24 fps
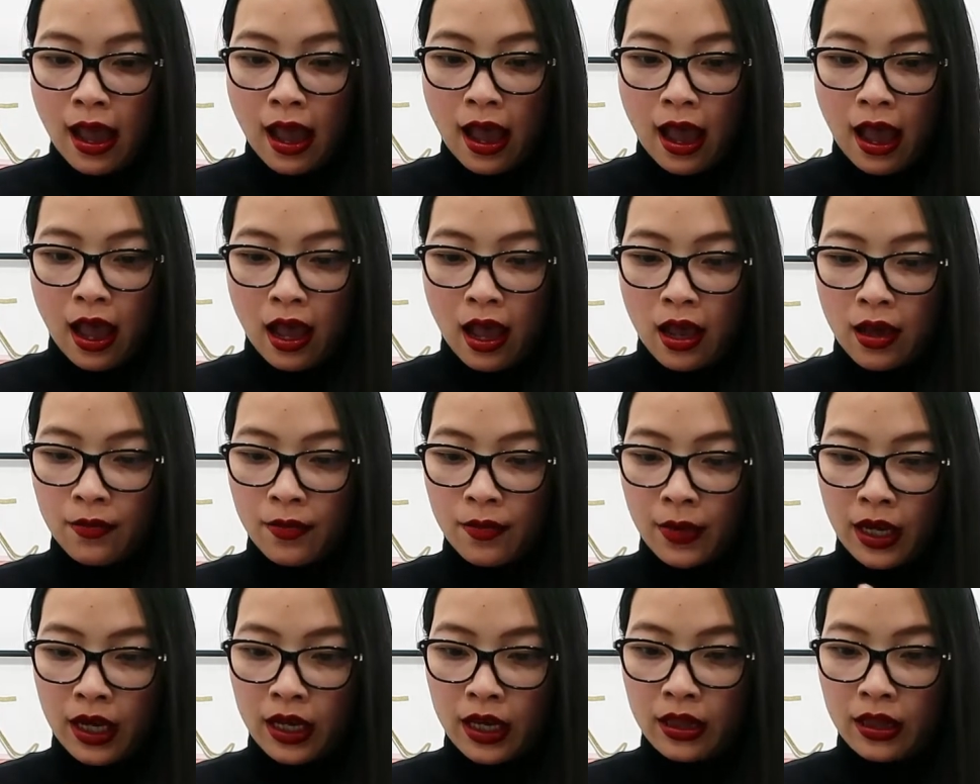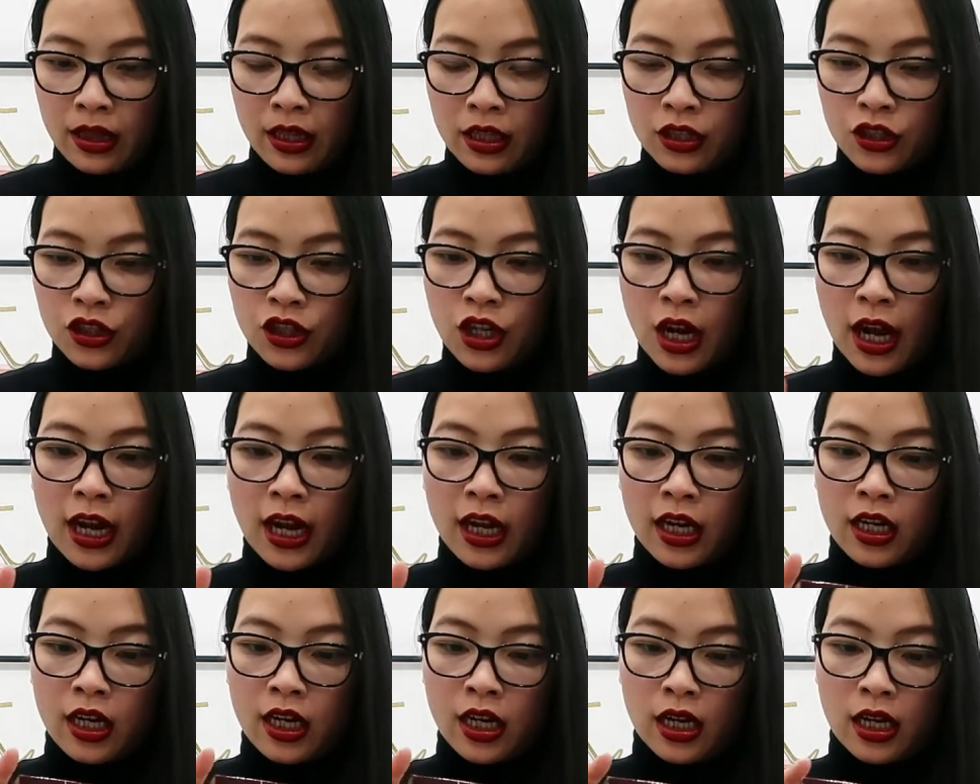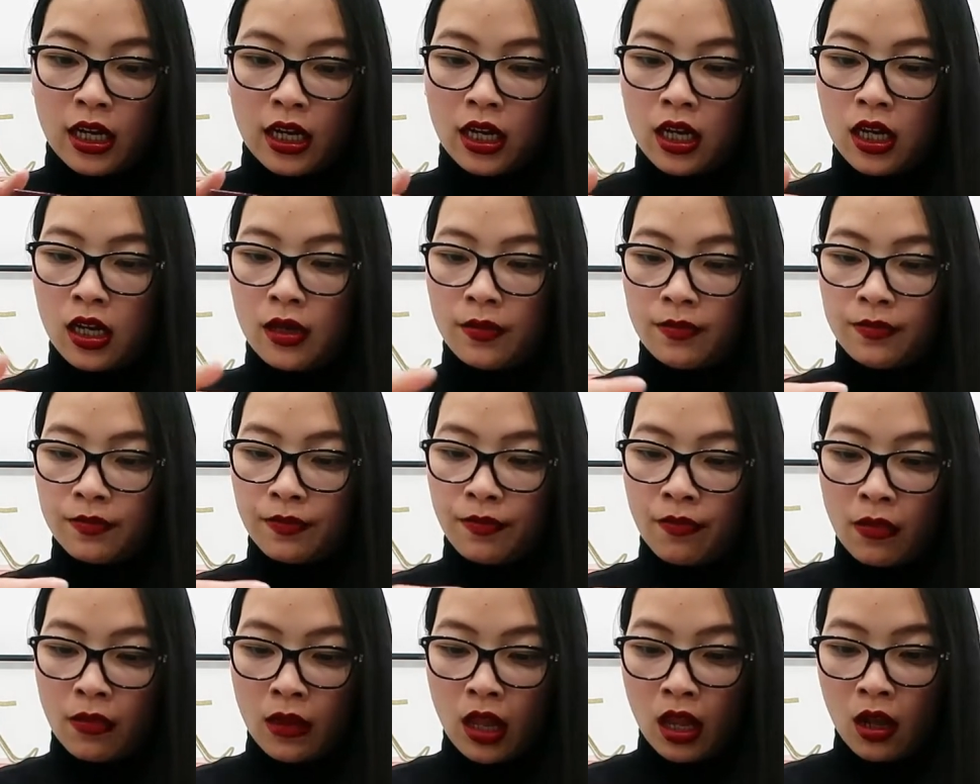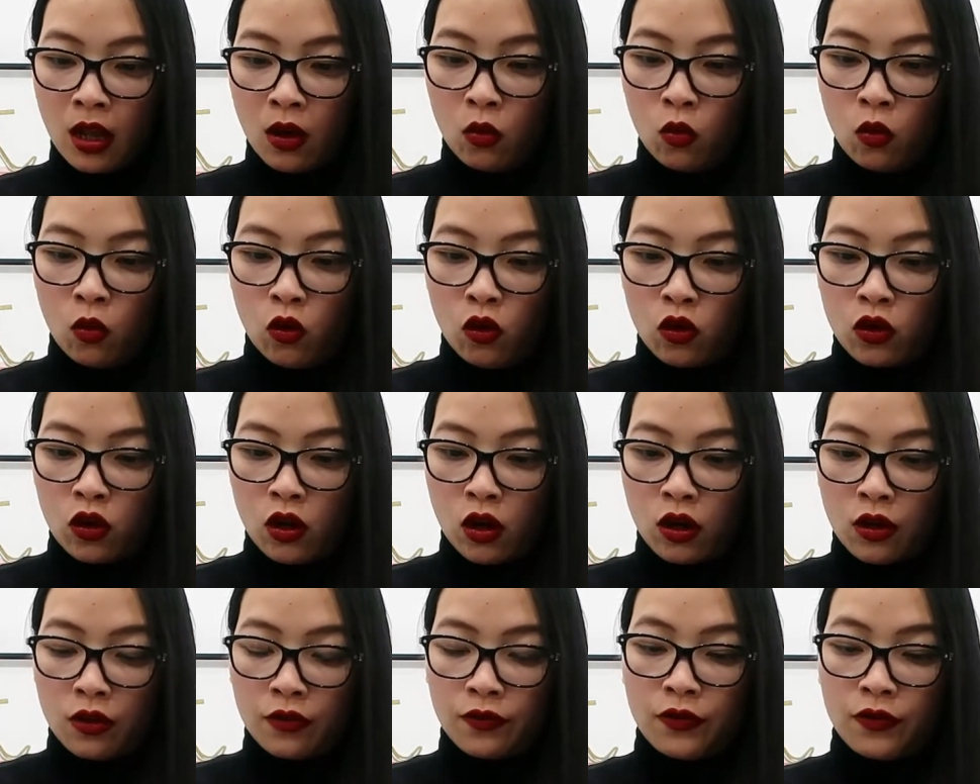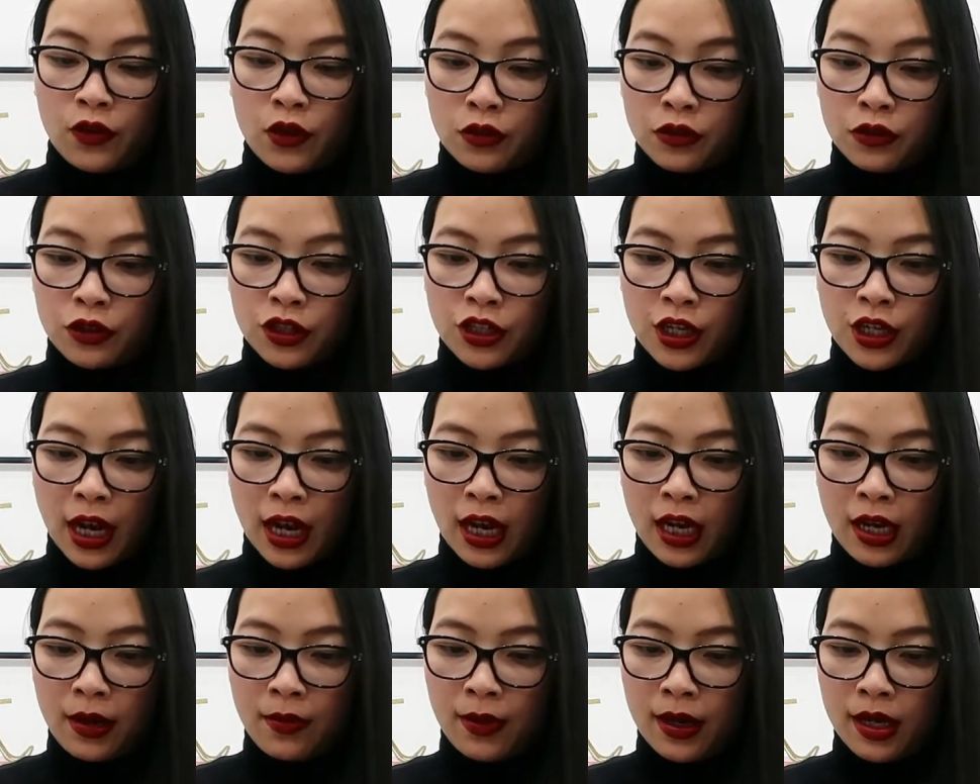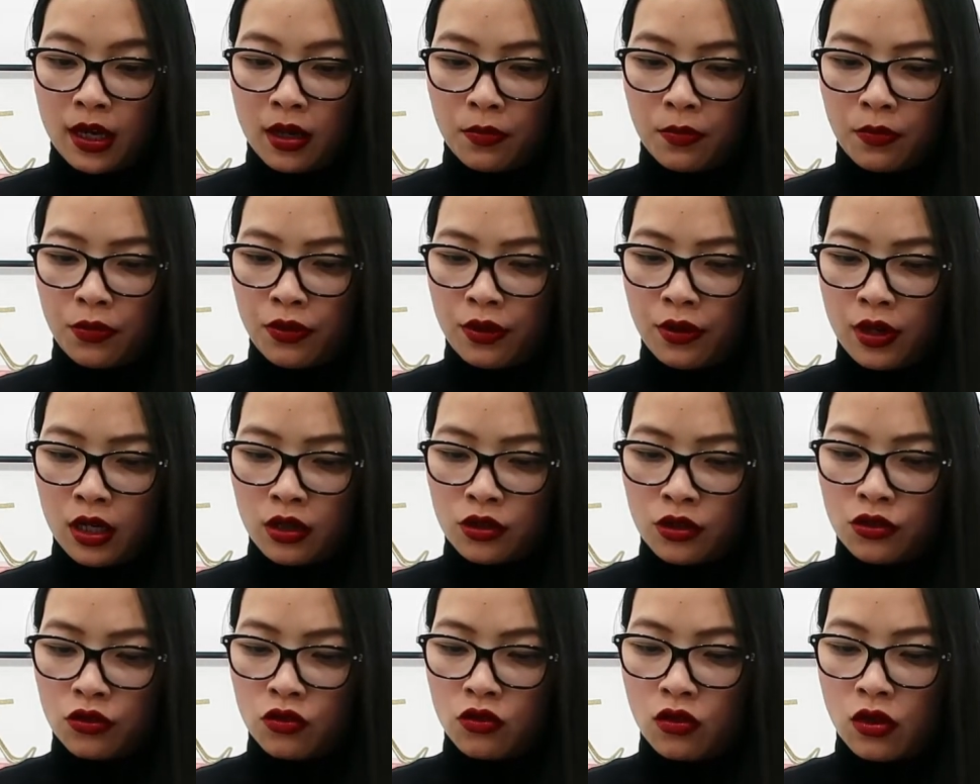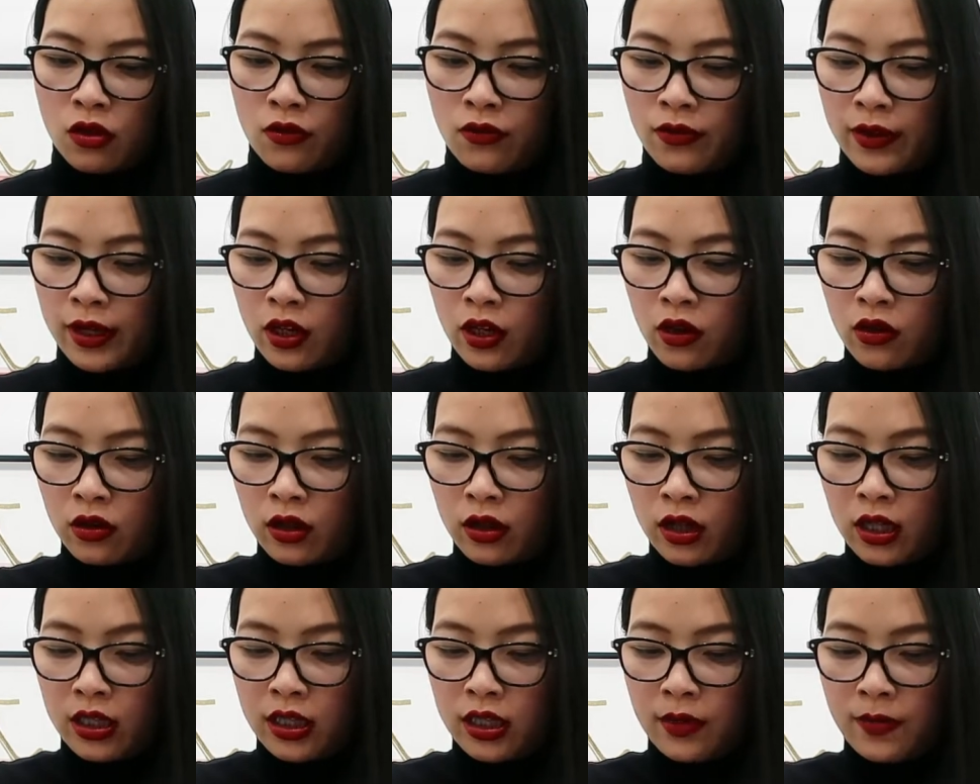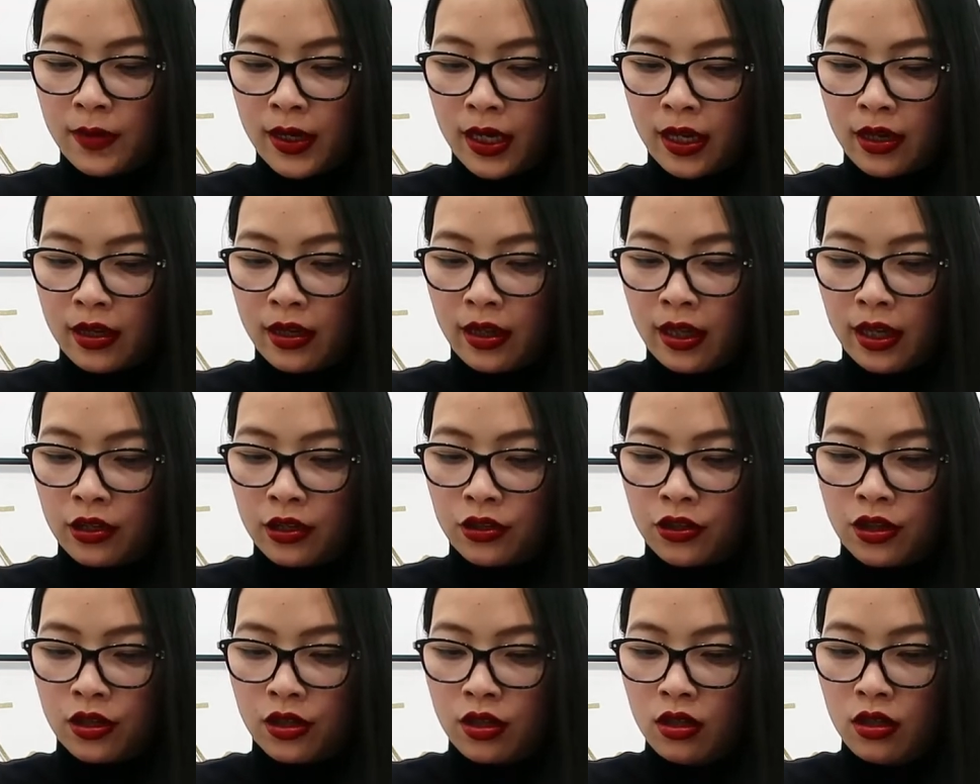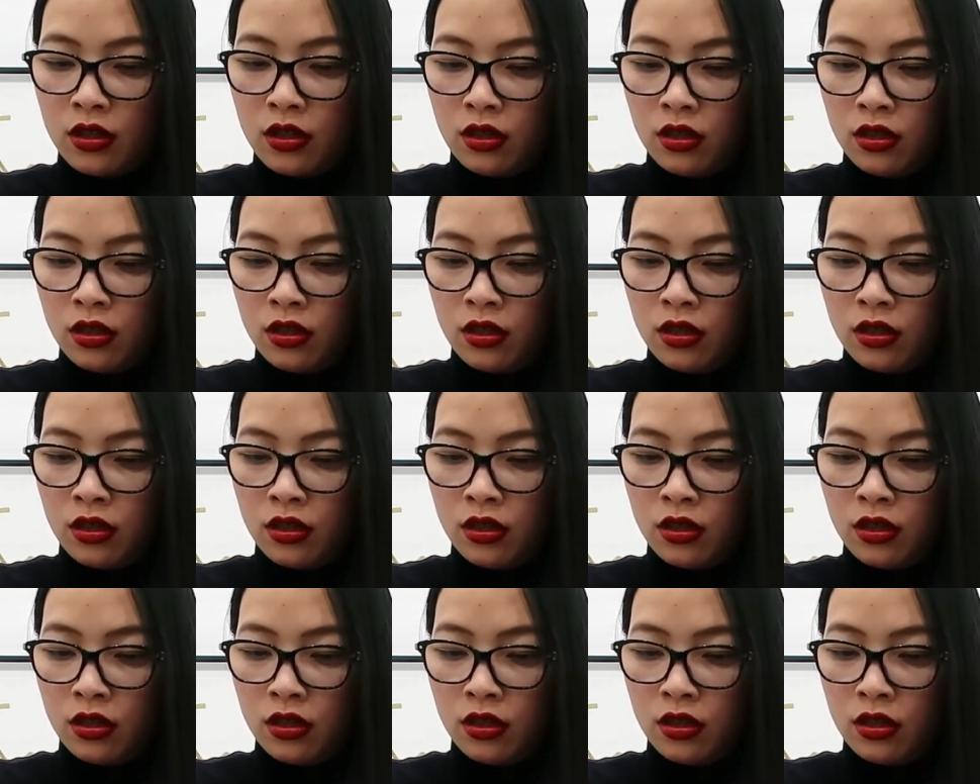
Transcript: in the shade Walk of No Shame, and I'm pretty sure I already got this in my collection.